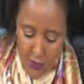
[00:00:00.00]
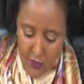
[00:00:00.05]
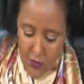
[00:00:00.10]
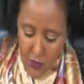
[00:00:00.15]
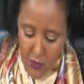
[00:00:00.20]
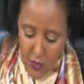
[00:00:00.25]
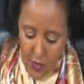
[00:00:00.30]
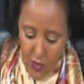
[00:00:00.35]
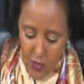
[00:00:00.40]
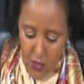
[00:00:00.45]
of
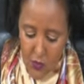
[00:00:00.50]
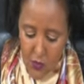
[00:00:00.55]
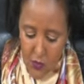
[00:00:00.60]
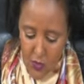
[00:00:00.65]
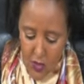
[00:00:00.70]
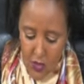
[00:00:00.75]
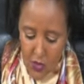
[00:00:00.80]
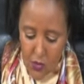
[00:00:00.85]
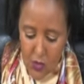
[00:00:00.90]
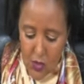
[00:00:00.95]
Education
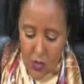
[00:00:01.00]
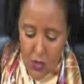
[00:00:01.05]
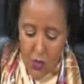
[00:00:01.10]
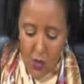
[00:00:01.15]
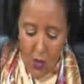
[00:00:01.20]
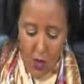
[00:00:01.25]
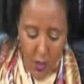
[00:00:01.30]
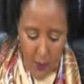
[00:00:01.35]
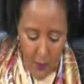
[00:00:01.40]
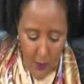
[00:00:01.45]
wishes to assure
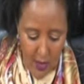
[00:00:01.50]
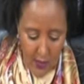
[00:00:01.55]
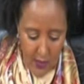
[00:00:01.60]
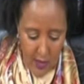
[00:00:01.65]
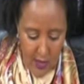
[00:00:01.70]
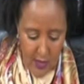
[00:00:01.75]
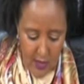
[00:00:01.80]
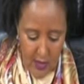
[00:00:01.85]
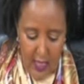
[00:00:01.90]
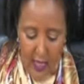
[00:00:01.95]
all
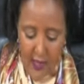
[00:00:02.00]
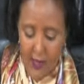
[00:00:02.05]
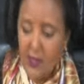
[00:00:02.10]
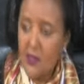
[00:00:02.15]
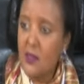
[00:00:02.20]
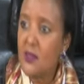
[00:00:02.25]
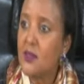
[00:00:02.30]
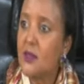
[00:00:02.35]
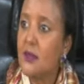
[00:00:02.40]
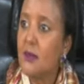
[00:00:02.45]
parents,
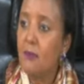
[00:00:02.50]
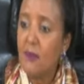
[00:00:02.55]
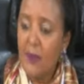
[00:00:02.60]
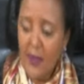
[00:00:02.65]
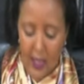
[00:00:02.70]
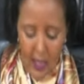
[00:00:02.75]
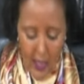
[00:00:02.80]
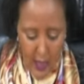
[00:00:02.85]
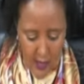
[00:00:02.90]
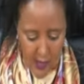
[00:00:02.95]
guardians,
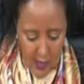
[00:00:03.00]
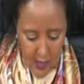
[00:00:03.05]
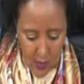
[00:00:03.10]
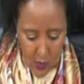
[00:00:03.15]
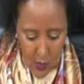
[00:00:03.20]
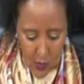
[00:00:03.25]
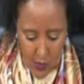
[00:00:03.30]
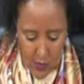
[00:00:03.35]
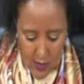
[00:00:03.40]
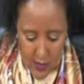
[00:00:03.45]
and
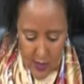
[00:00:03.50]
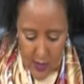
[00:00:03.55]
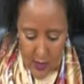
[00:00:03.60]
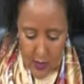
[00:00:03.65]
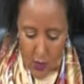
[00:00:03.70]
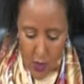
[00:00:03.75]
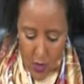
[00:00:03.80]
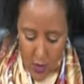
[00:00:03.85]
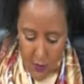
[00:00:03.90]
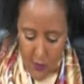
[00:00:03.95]
stakeholders that
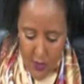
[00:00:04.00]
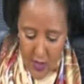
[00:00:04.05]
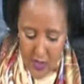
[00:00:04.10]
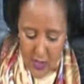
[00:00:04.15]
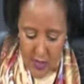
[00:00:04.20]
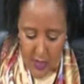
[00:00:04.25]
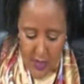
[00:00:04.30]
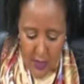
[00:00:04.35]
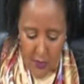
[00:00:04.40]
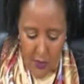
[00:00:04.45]
all
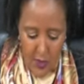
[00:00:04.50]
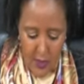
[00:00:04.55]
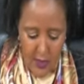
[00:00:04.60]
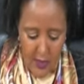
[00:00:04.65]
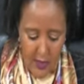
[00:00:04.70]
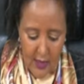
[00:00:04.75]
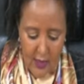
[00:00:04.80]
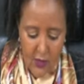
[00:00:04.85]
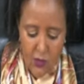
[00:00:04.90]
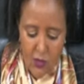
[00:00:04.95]
measures are being
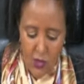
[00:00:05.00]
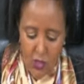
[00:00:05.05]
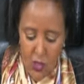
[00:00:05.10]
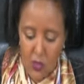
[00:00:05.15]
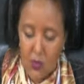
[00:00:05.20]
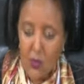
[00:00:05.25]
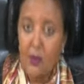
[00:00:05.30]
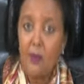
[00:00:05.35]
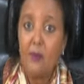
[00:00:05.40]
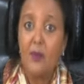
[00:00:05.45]
taken to
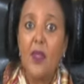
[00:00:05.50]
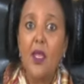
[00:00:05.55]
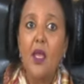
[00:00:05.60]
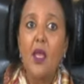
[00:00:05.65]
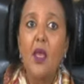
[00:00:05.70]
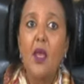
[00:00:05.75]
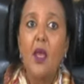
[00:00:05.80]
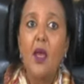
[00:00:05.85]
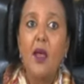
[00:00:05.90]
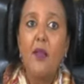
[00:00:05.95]
ensure
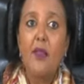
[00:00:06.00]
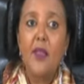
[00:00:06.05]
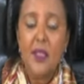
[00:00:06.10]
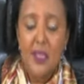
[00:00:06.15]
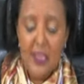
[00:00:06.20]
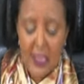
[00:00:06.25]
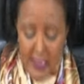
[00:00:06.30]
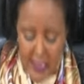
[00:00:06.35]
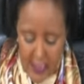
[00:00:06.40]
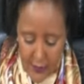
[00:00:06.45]
that
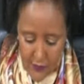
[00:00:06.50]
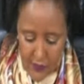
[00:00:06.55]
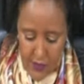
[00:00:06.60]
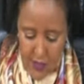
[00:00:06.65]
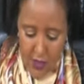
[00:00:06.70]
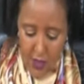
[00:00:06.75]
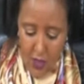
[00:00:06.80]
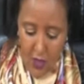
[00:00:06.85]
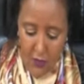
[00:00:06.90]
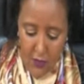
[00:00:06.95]
the
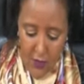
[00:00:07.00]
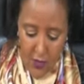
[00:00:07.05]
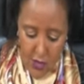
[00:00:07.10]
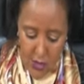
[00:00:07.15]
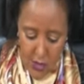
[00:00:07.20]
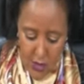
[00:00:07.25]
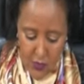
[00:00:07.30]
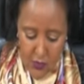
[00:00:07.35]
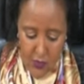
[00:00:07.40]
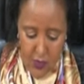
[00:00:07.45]
safety of our
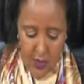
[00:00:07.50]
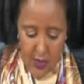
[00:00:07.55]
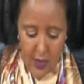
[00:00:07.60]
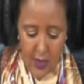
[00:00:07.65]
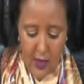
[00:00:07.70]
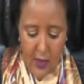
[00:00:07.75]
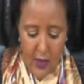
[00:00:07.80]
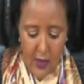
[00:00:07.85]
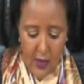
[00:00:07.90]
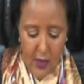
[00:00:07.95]
children
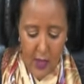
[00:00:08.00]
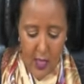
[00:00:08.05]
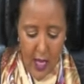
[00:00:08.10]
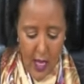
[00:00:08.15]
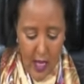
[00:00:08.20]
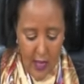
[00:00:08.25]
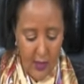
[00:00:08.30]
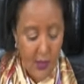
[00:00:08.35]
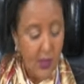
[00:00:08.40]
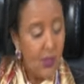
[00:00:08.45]
at